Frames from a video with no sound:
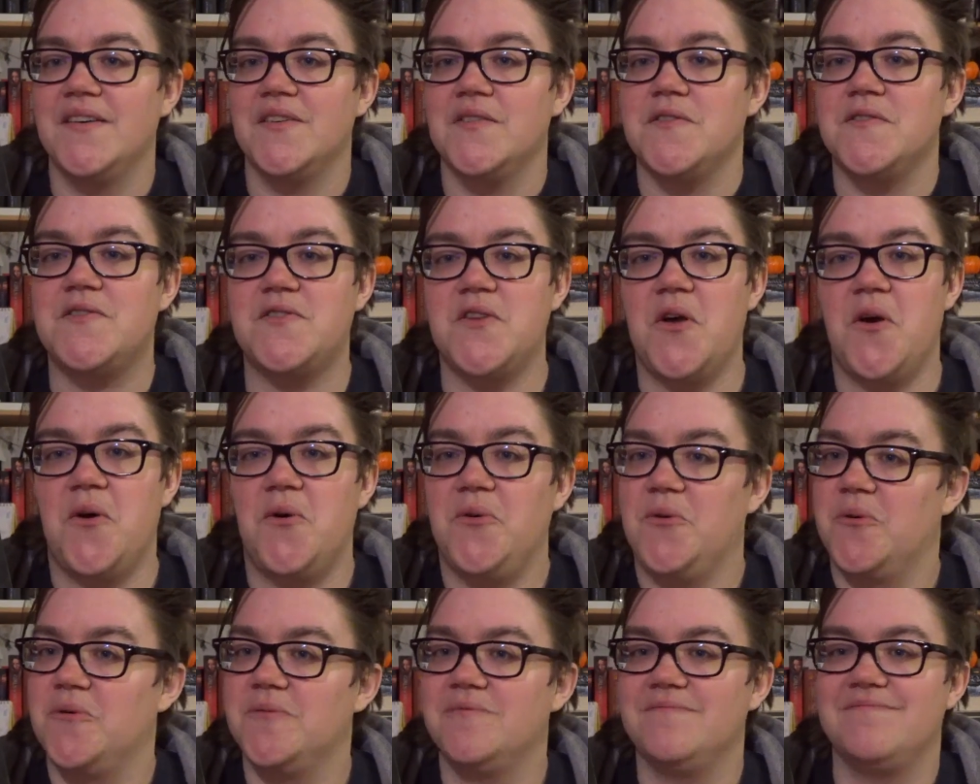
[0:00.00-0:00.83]

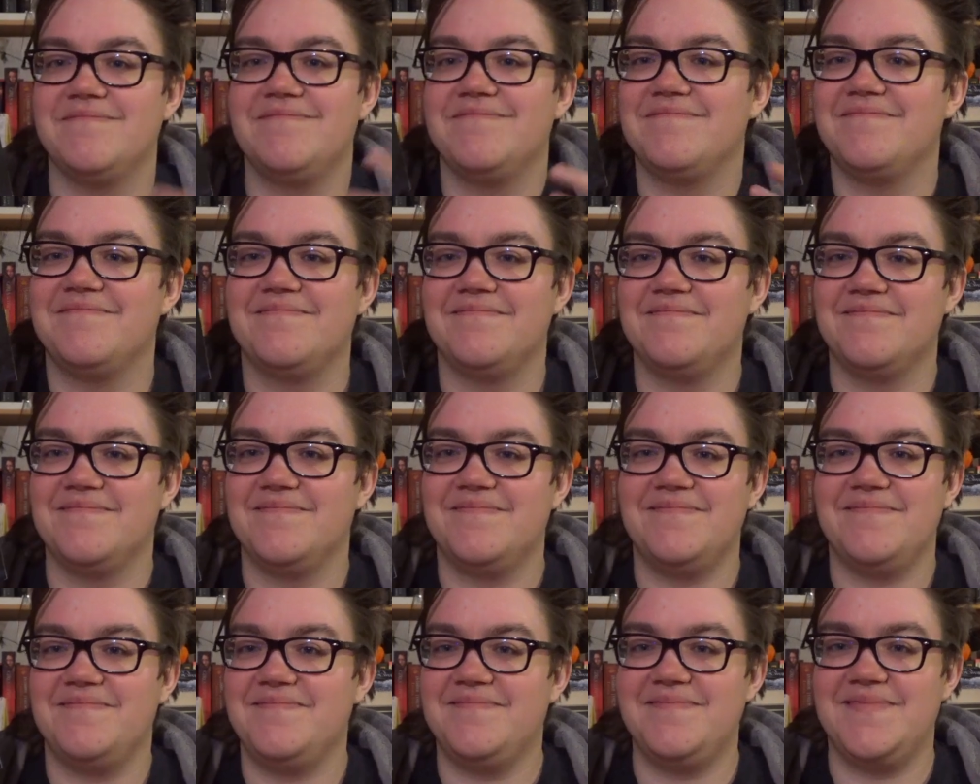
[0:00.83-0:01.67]
So,
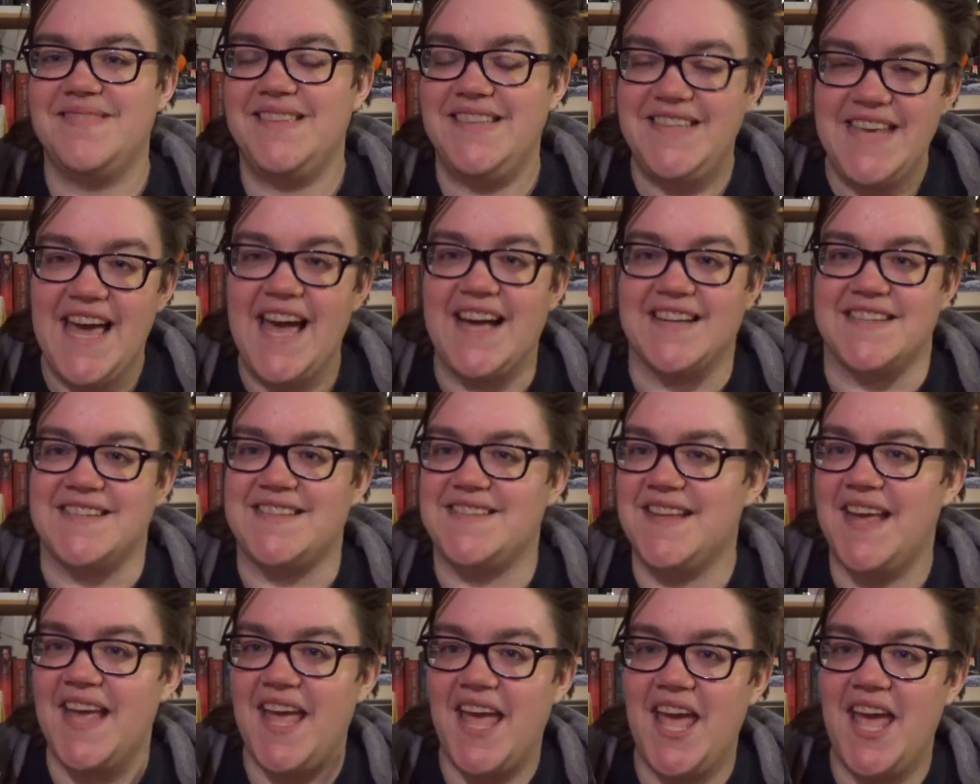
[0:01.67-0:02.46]
yes,